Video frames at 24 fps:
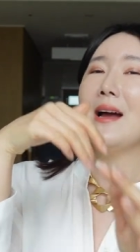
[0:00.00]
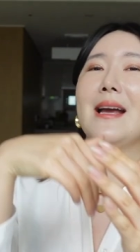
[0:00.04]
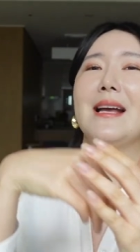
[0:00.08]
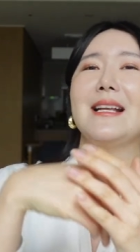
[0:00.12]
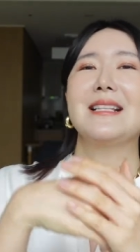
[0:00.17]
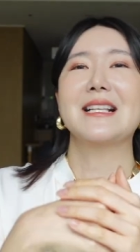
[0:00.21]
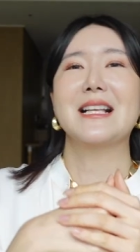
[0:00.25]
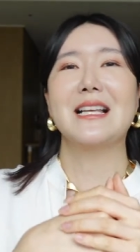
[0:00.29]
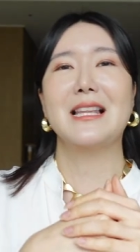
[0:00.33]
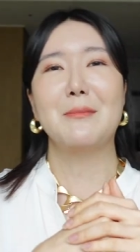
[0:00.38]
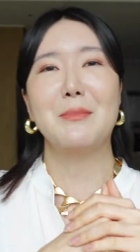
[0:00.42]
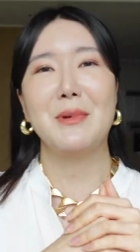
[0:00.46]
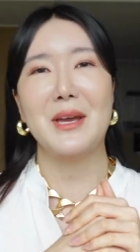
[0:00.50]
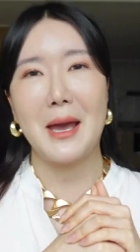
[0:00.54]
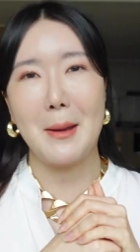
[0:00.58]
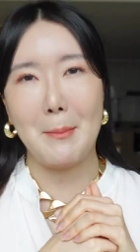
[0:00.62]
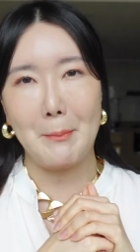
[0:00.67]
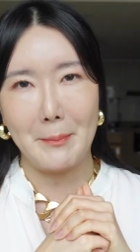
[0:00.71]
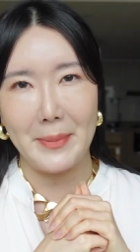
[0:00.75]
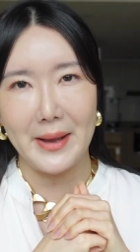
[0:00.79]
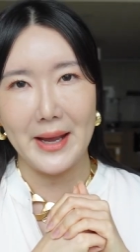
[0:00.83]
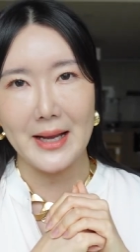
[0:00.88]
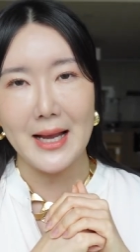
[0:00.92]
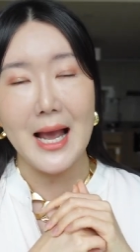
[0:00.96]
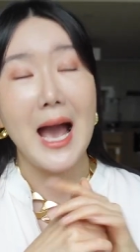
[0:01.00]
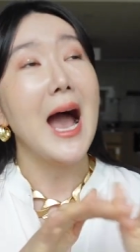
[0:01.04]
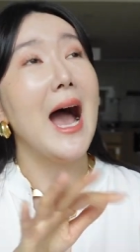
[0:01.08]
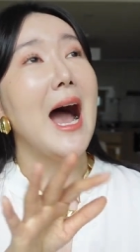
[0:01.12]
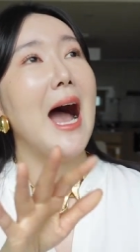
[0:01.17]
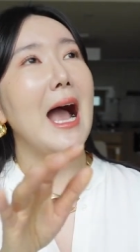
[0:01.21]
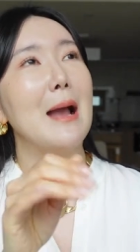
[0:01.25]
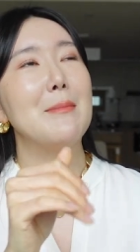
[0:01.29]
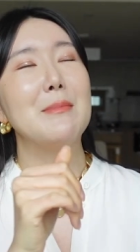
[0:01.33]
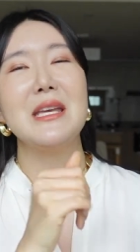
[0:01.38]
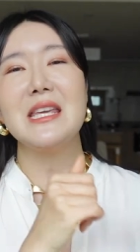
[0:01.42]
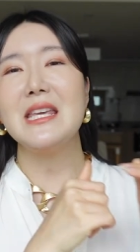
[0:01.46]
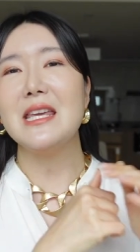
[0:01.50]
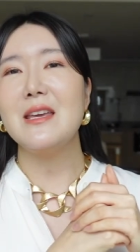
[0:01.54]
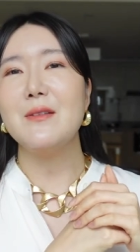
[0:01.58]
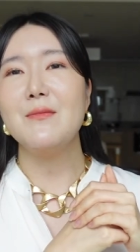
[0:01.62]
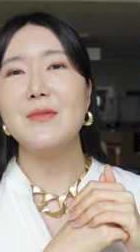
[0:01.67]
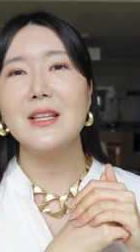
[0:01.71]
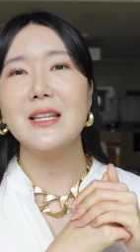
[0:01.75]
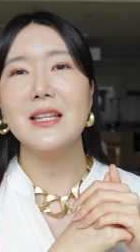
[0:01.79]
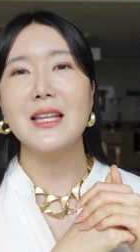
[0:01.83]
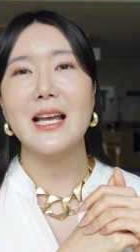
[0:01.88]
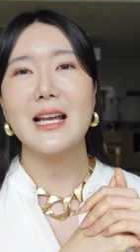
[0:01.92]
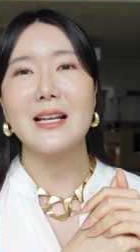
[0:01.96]
It's gonna be epic. I mean,
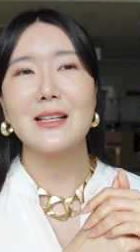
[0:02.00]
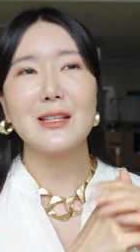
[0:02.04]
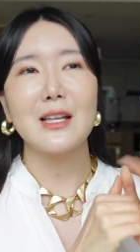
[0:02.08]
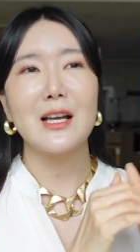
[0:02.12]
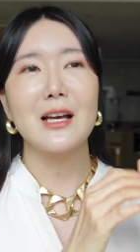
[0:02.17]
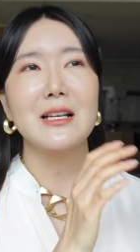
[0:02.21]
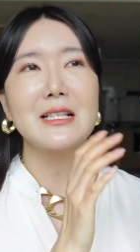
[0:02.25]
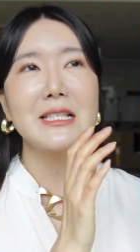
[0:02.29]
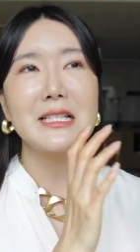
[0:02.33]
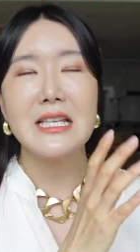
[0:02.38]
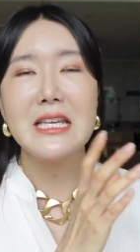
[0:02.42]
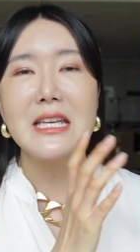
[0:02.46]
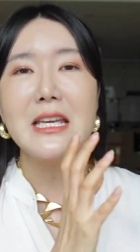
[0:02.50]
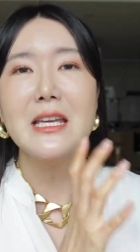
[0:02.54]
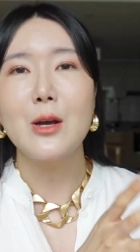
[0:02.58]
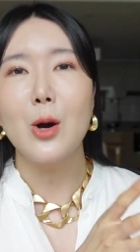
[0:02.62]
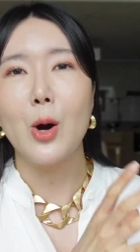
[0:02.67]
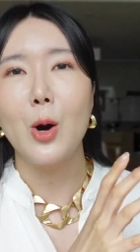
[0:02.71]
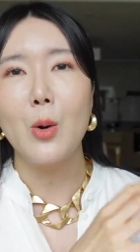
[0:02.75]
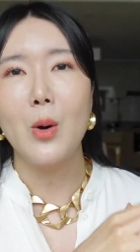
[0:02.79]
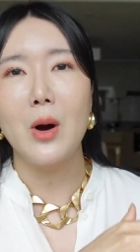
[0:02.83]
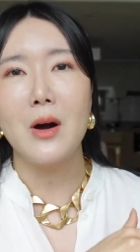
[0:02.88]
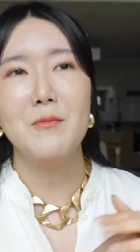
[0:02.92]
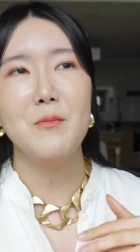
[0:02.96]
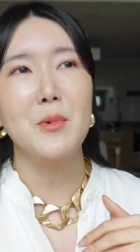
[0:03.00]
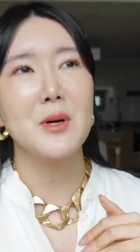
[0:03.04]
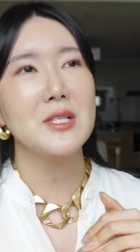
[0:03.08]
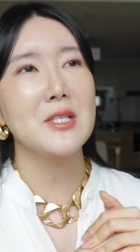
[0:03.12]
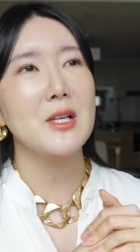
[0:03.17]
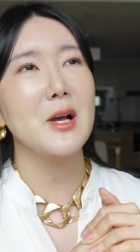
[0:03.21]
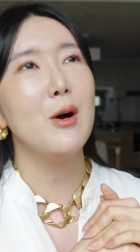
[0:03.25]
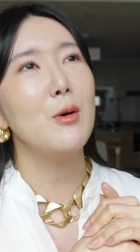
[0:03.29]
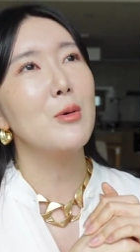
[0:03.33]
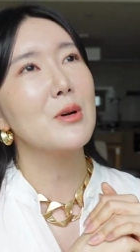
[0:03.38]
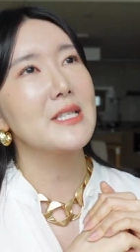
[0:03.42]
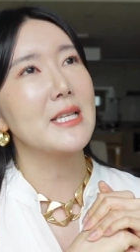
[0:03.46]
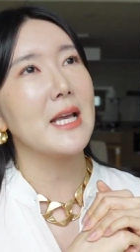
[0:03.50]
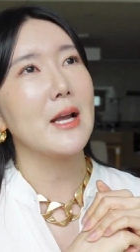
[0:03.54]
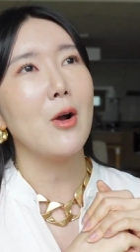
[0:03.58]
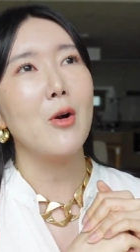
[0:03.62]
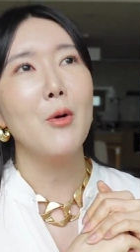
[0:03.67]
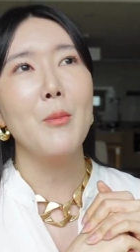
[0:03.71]
even like the C E O of us all was like,